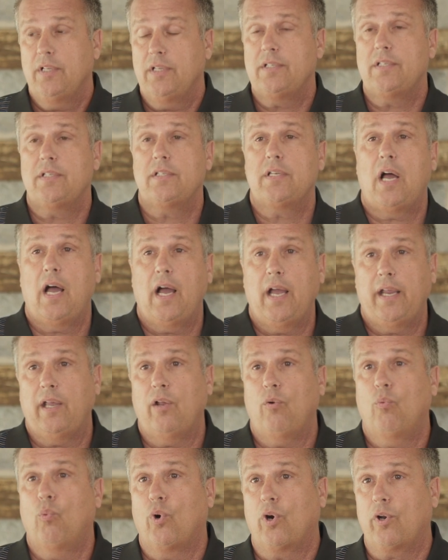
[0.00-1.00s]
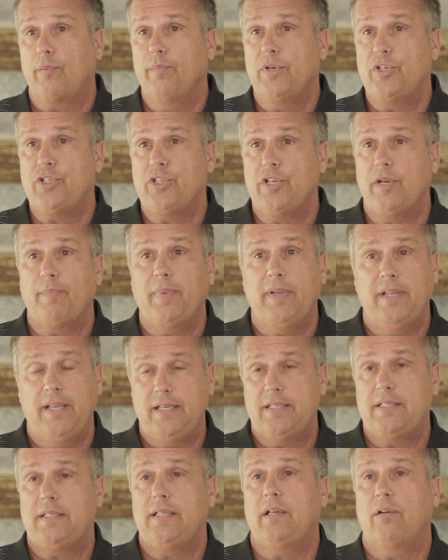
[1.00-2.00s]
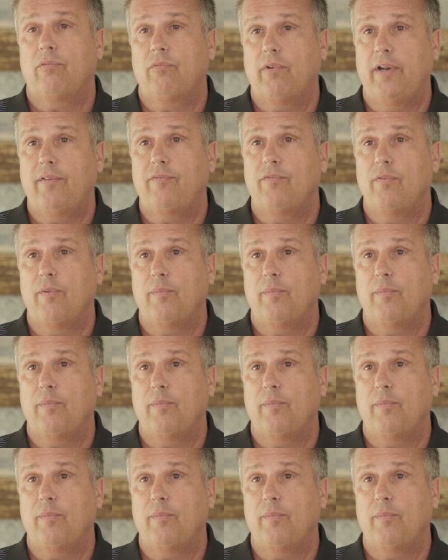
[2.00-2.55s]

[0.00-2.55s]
this is high-end workmanship, and they see it right from the